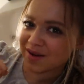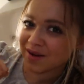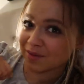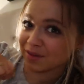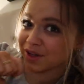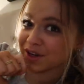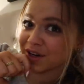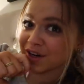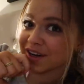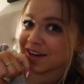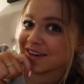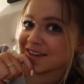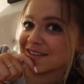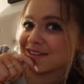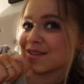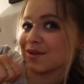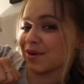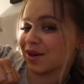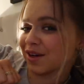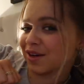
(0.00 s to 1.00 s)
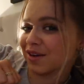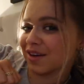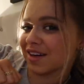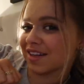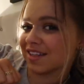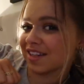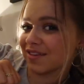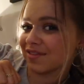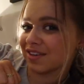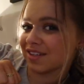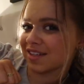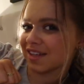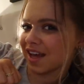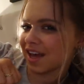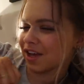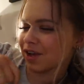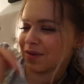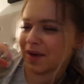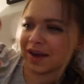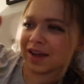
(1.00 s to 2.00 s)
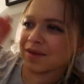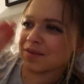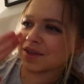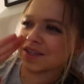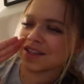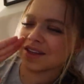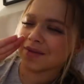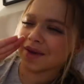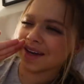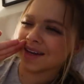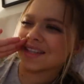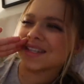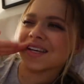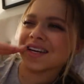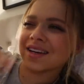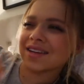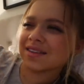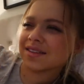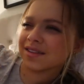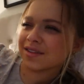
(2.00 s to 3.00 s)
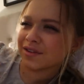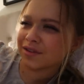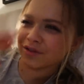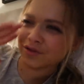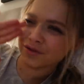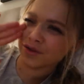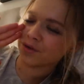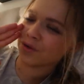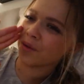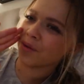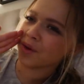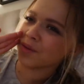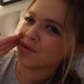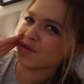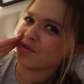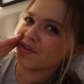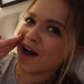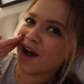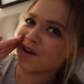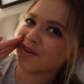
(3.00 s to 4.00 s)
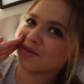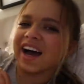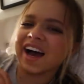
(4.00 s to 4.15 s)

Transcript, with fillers: i'm curious to what you guys have to say you might give me some ideas for when we move out.